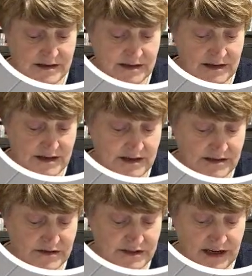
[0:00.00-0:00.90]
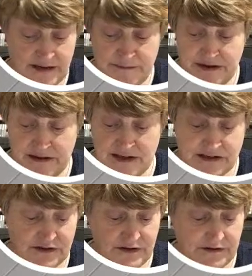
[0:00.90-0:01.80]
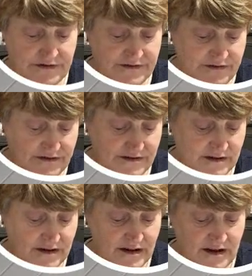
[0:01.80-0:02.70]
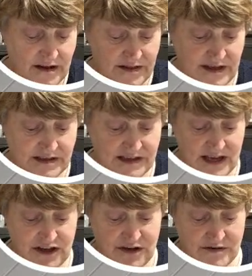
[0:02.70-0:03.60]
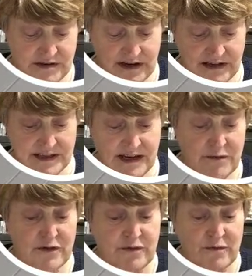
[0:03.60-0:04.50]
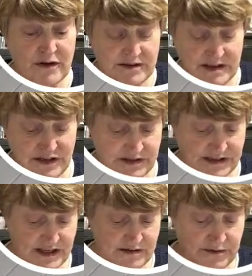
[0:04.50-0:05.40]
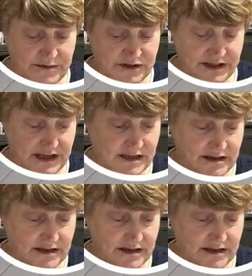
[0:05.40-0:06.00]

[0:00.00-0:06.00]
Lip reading: Okay, so gently peel that off. These get used, like I say, more than once. They just stick on my machine.